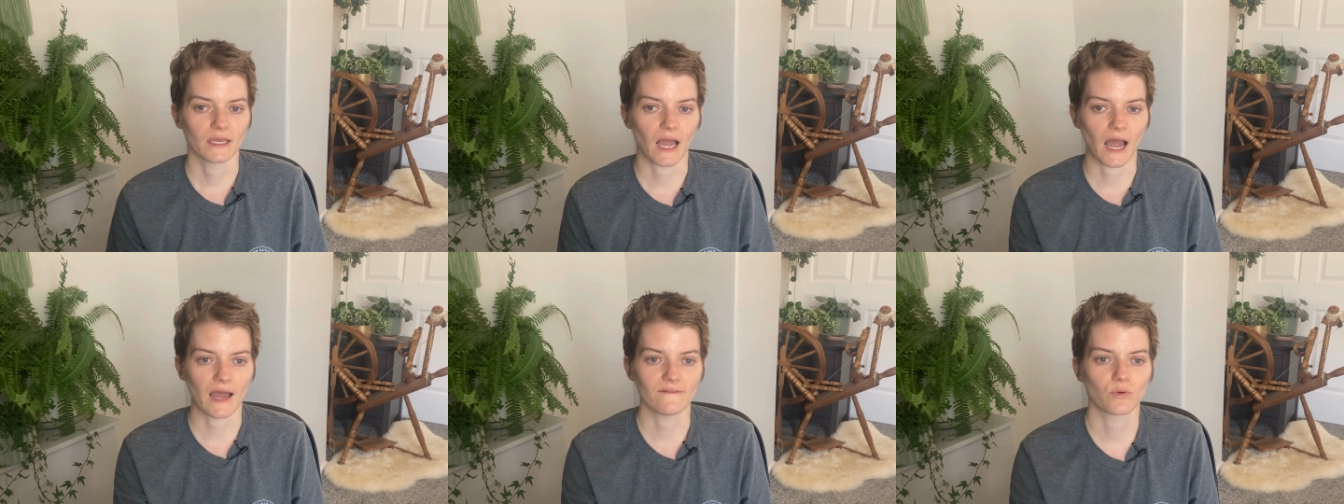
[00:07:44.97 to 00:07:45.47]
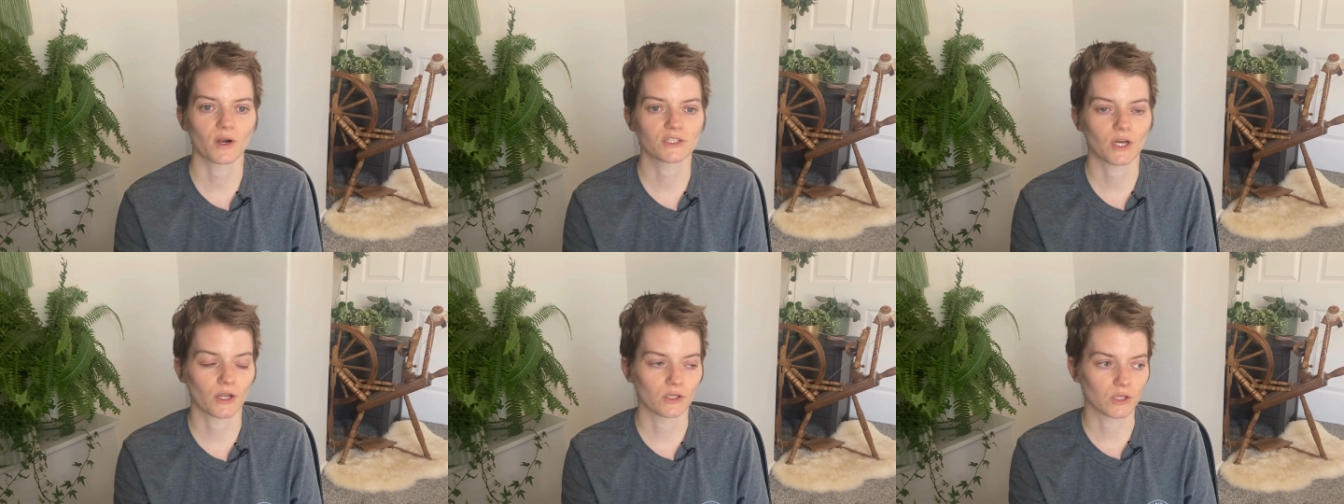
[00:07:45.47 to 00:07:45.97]
I've worked
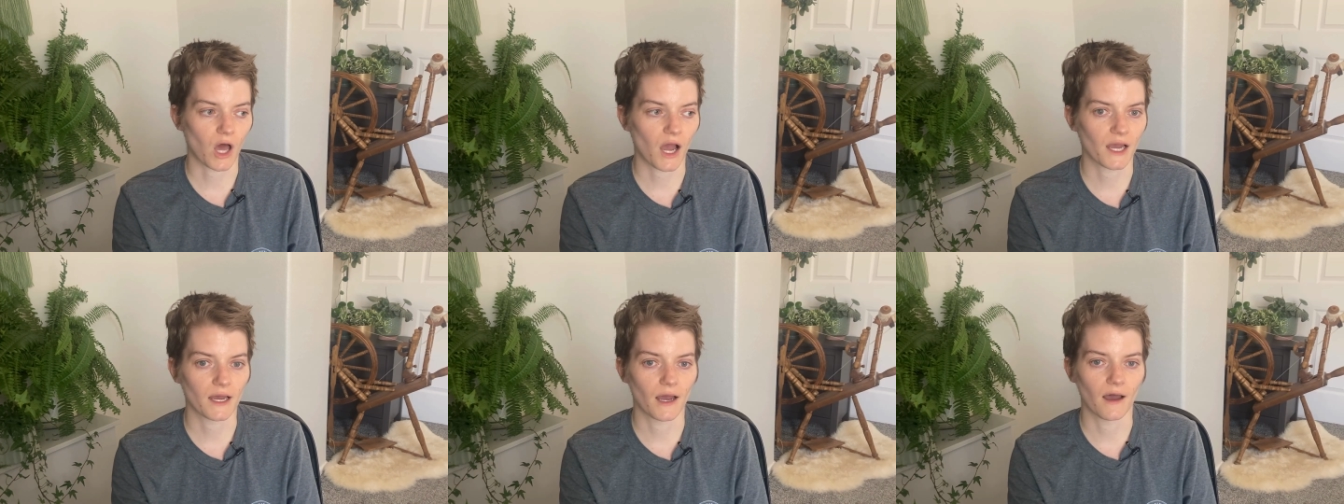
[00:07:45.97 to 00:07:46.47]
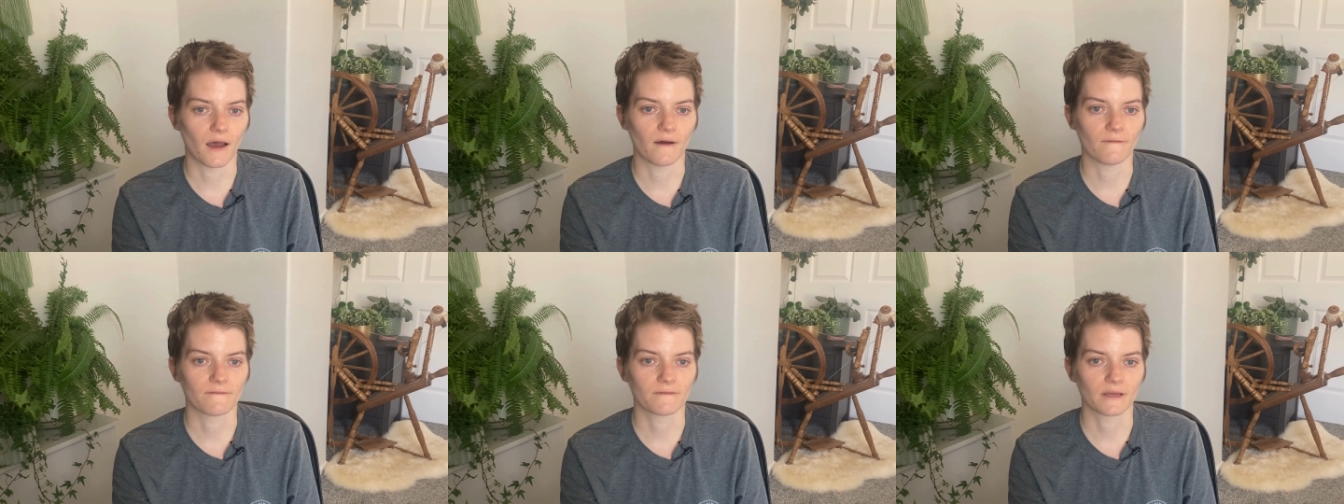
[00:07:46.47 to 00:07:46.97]
on a lot
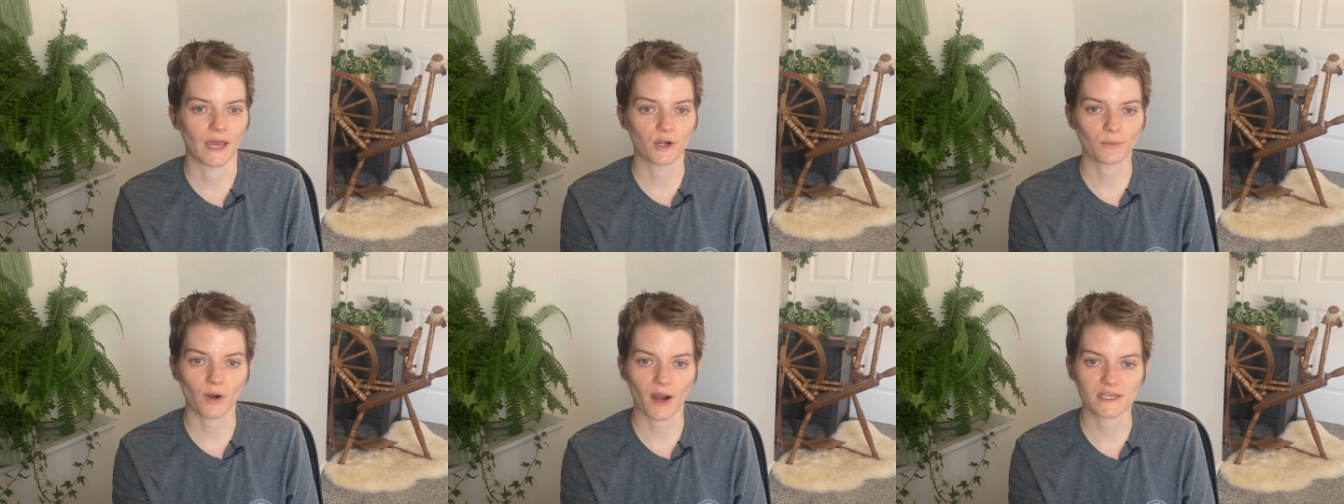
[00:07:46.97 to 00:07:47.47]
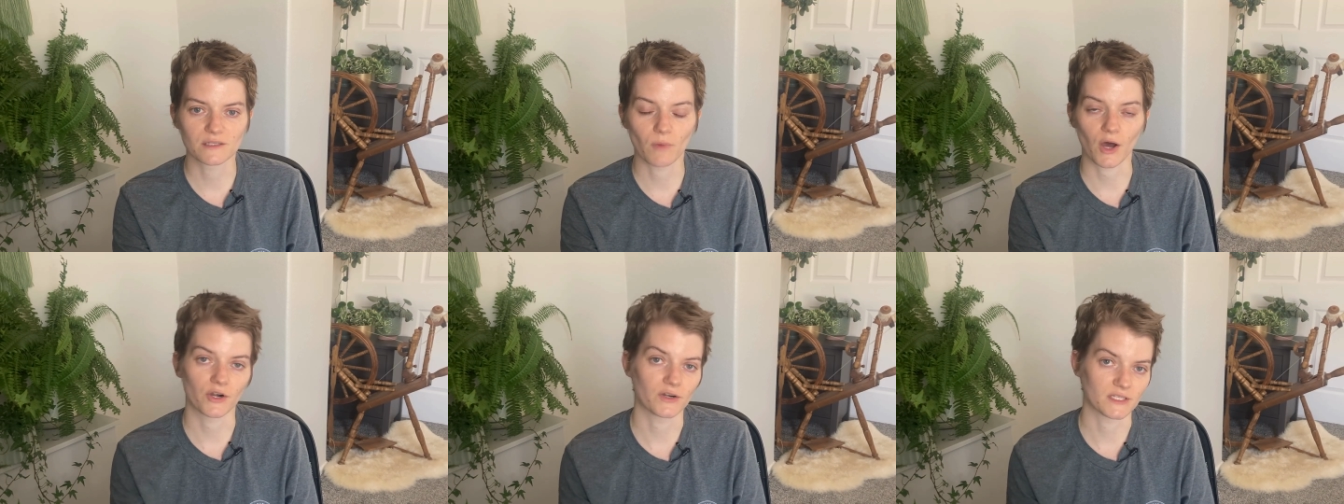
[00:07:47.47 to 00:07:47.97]
of enterprise
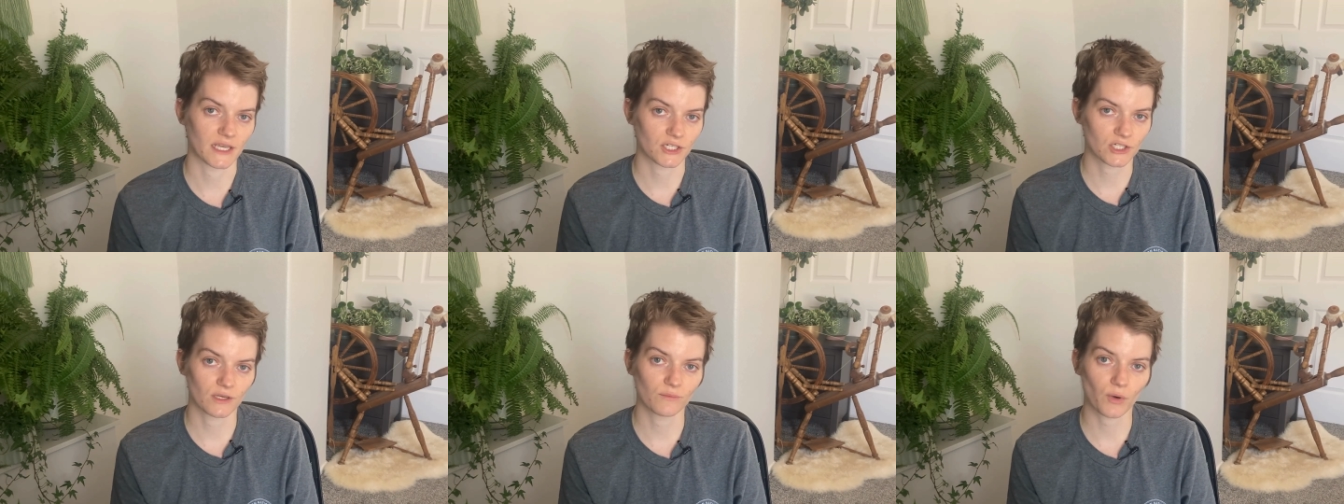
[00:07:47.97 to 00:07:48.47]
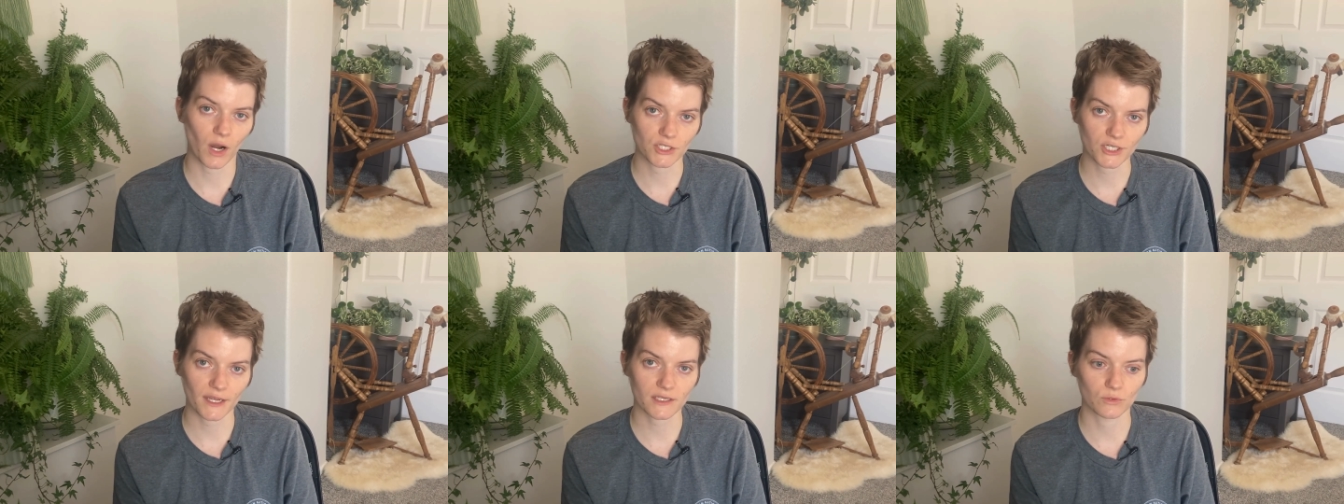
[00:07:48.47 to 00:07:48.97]
modernization
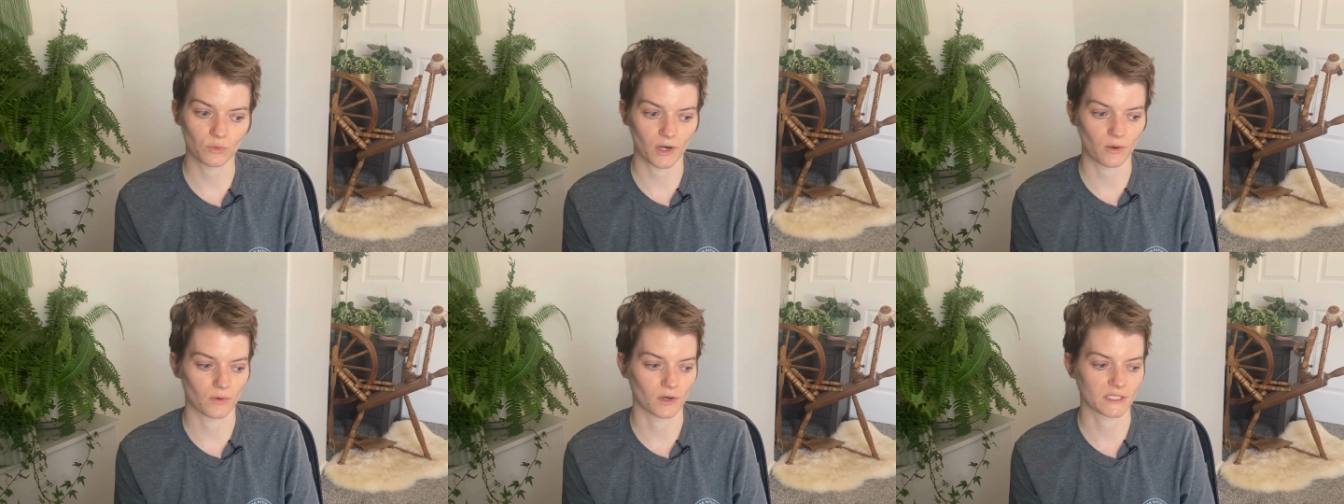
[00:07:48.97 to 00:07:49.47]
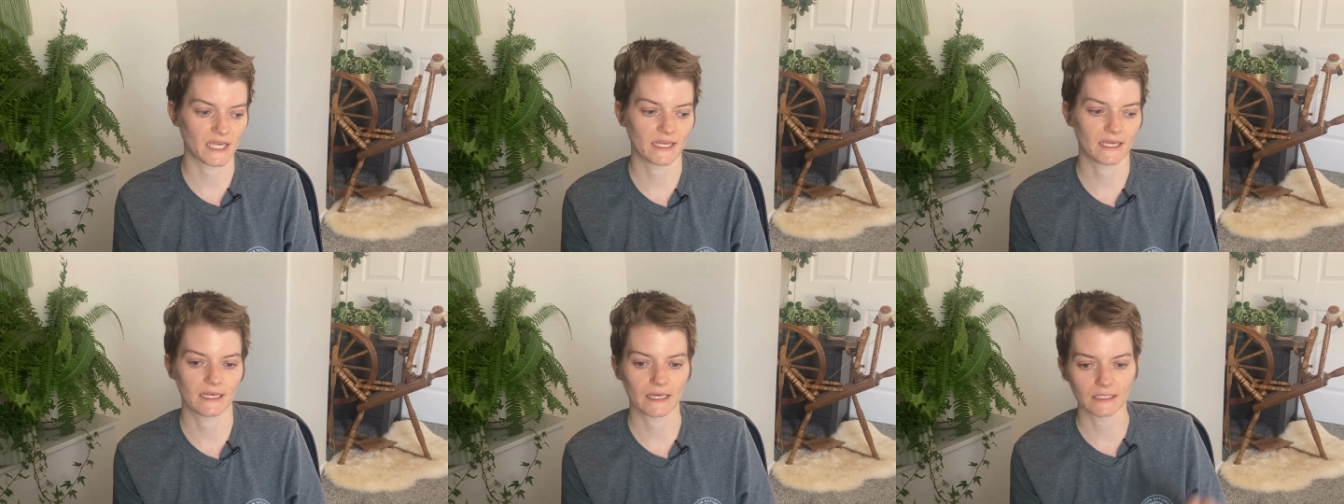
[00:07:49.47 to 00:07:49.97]
projects where we're
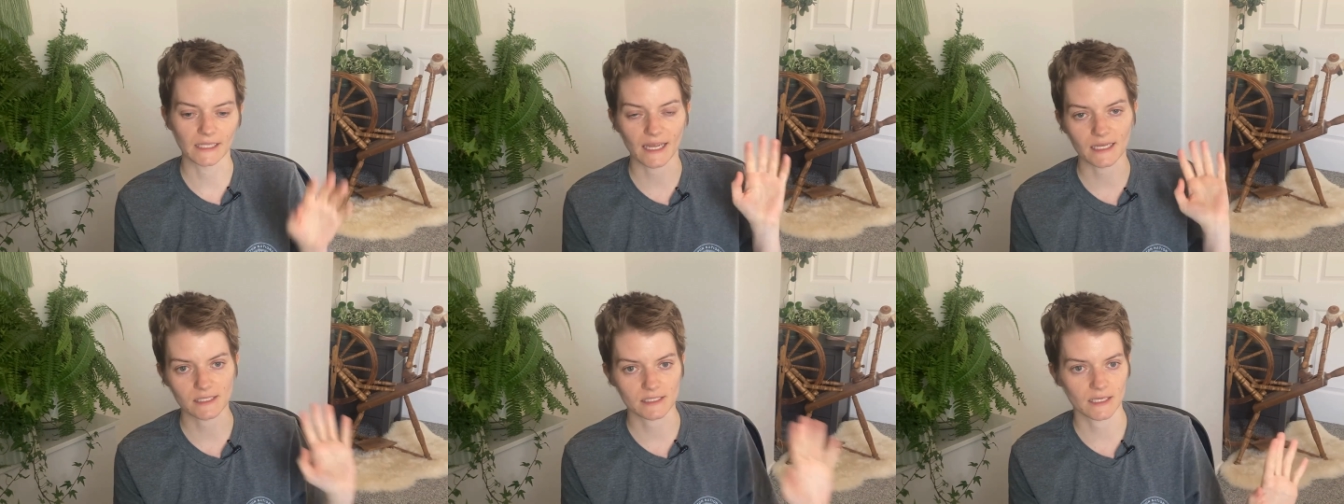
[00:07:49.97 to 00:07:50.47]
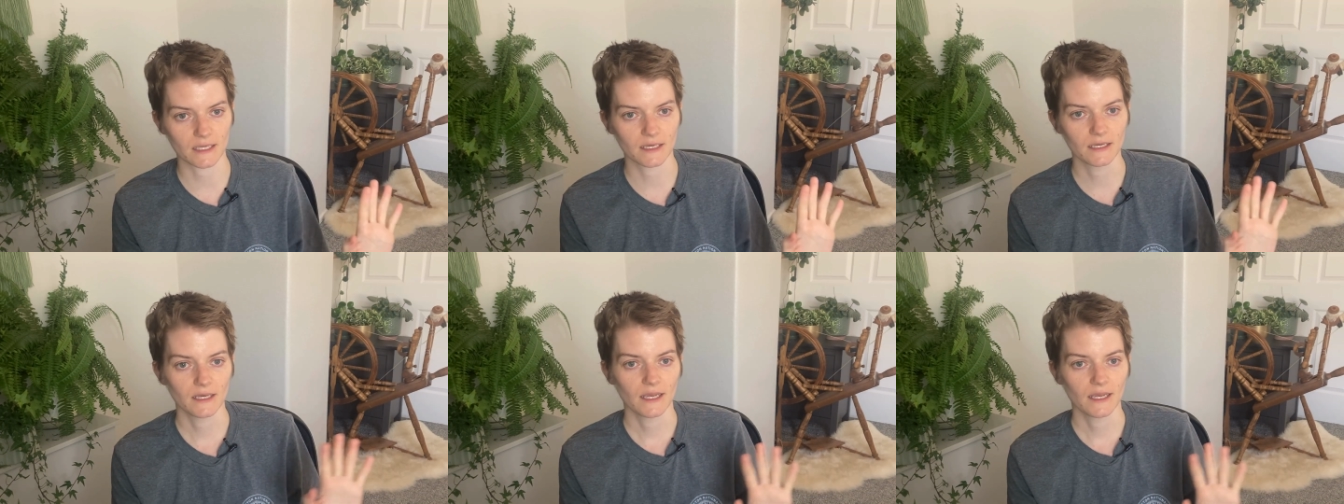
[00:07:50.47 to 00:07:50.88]
taking a legacy